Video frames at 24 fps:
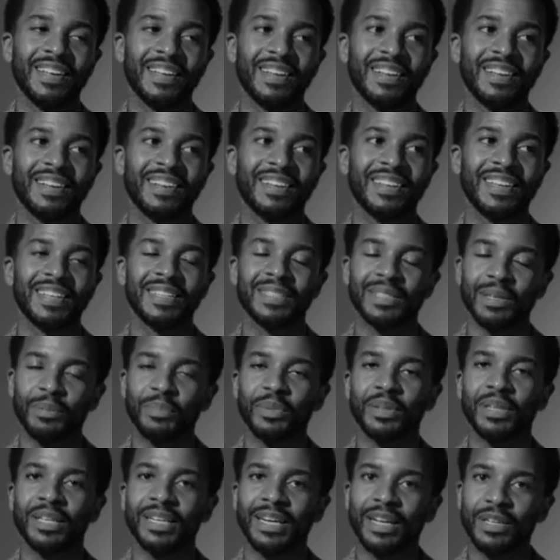uh, is
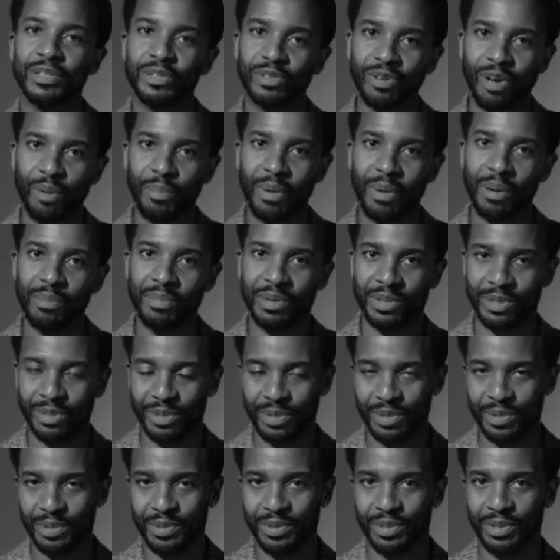something that I saw my mother
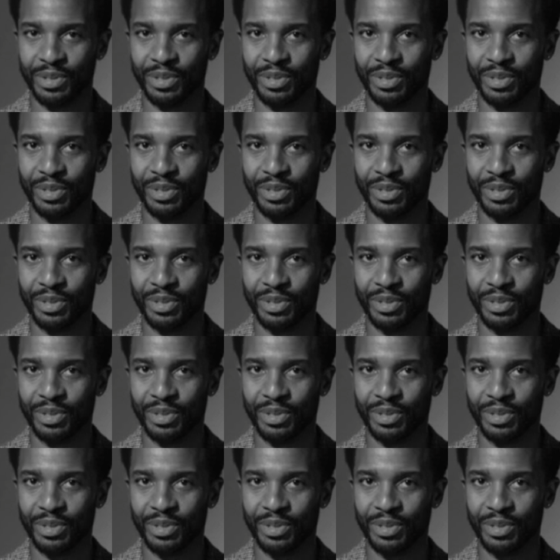do.